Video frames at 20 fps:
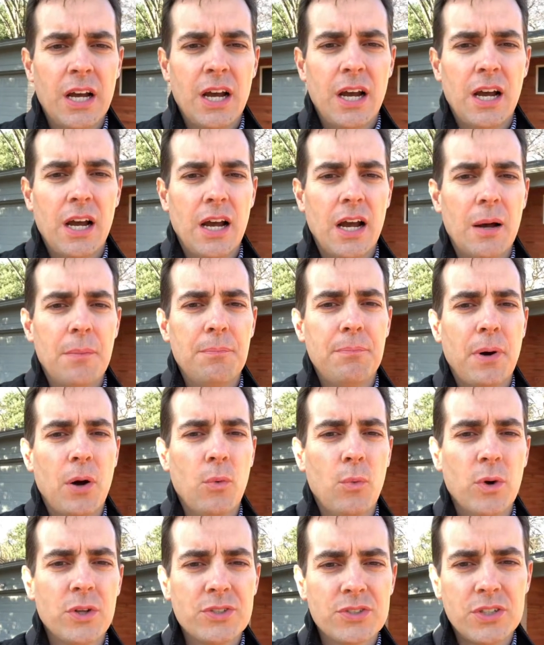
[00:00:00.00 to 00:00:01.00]
But
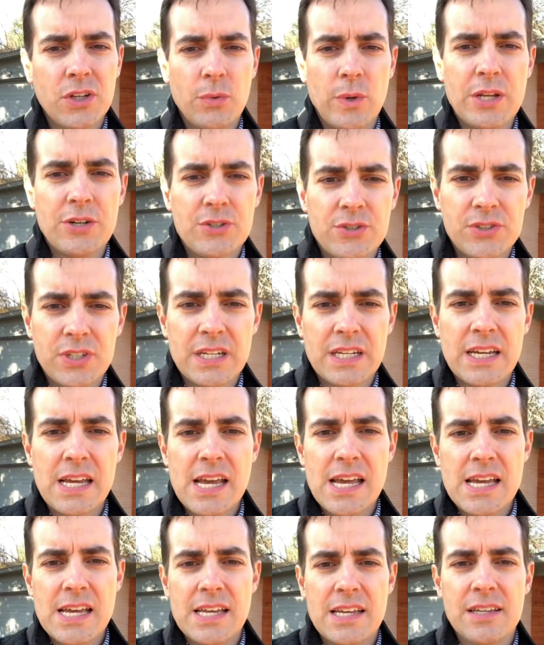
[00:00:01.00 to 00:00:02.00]
what's so interesting
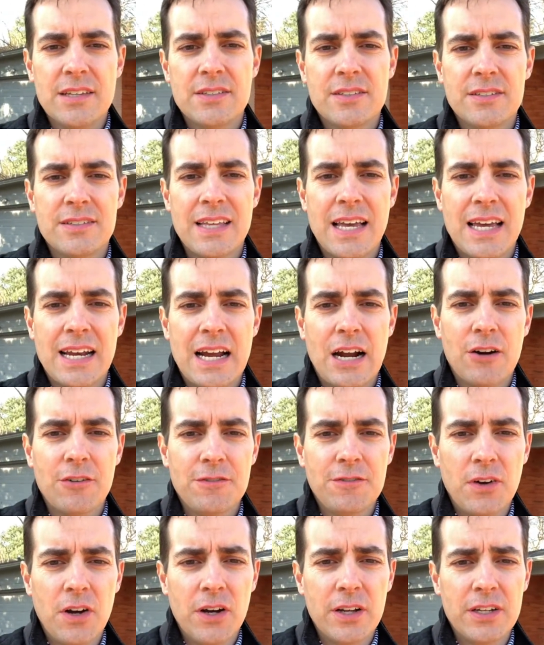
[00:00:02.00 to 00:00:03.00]
is that our
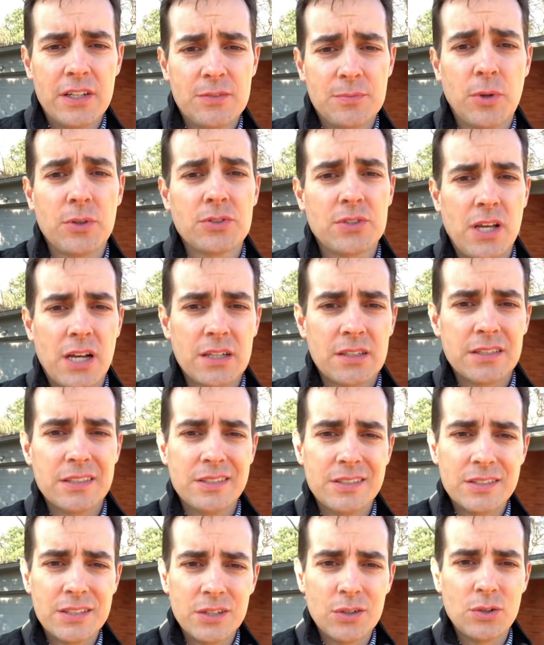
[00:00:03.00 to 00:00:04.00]
fund is most likely
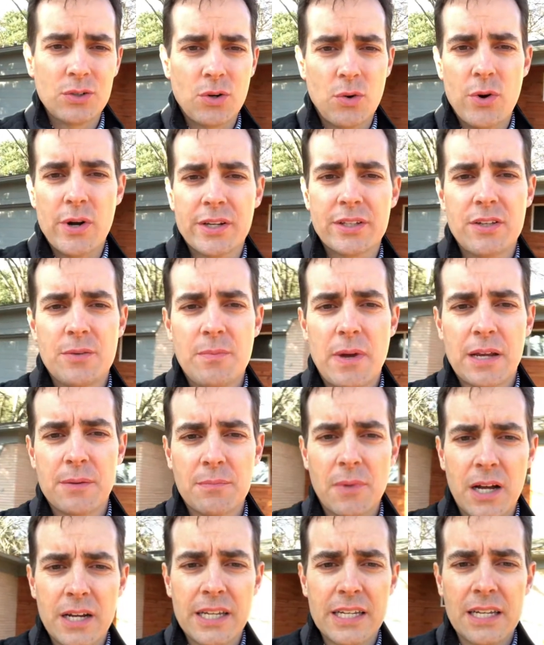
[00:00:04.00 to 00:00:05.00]
still going to make
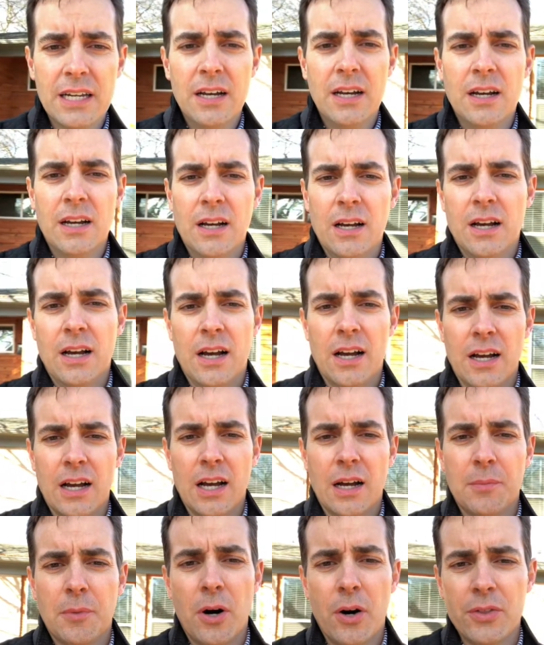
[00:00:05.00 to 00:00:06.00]
money
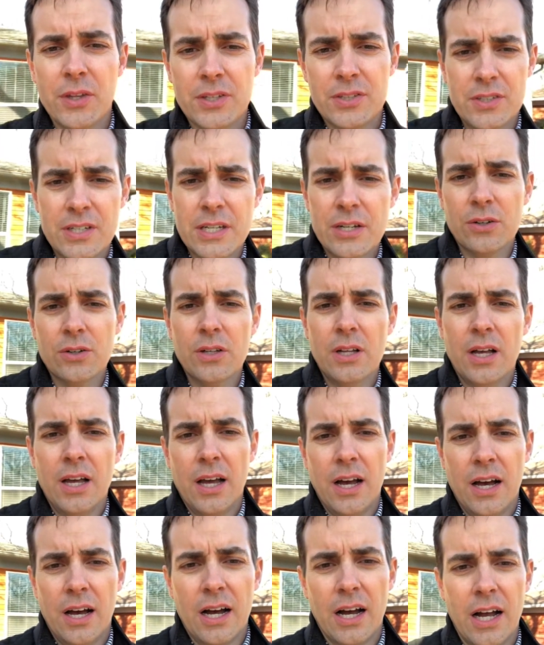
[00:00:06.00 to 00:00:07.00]
on this deal
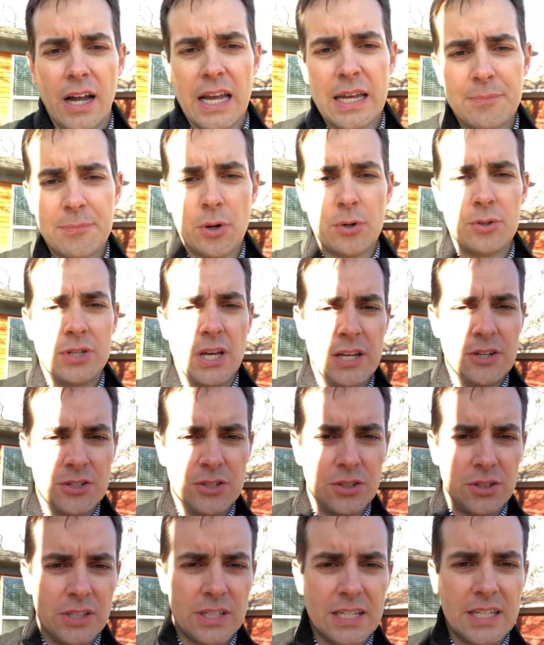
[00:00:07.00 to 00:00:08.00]
and
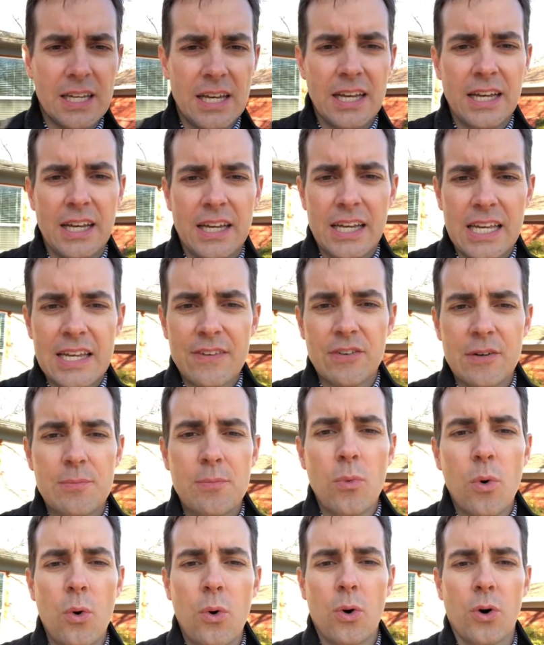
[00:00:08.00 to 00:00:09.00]
potentially even
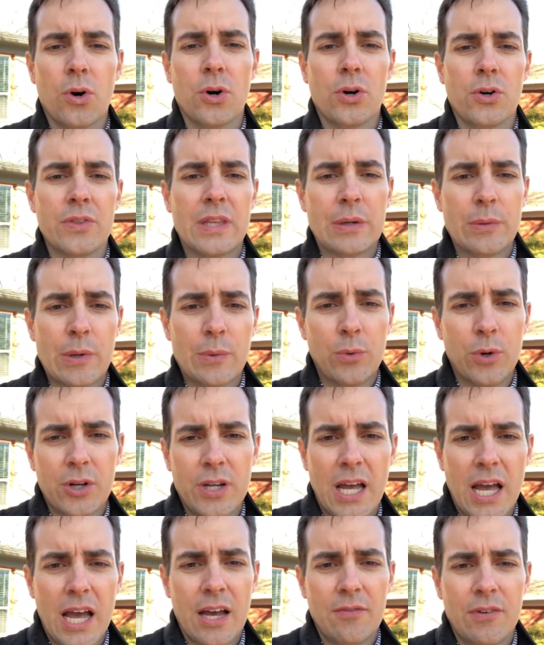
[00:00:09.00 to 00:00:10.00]
more than we would
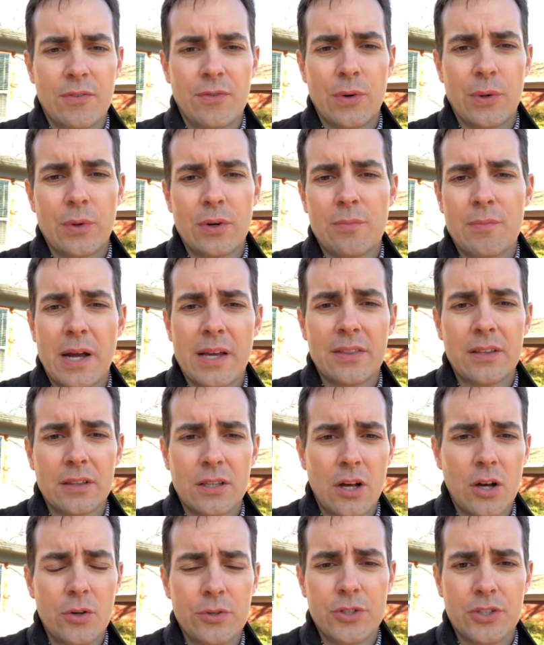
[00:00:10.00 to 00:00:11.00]
have if we would have made the
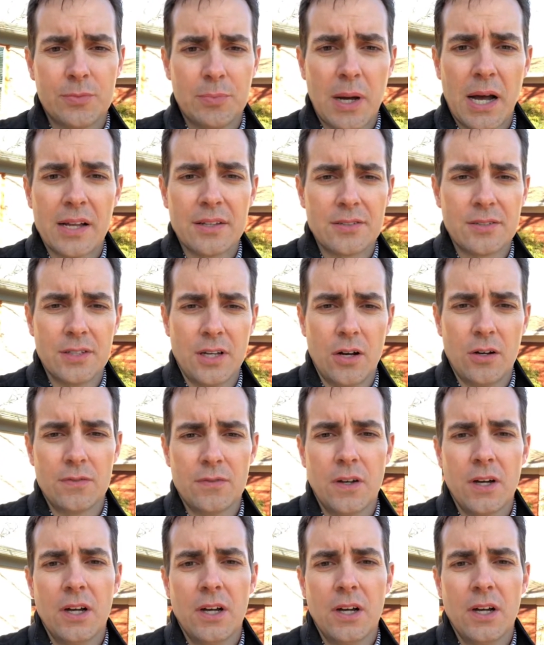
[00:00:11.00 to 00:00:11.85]
loan just by itself.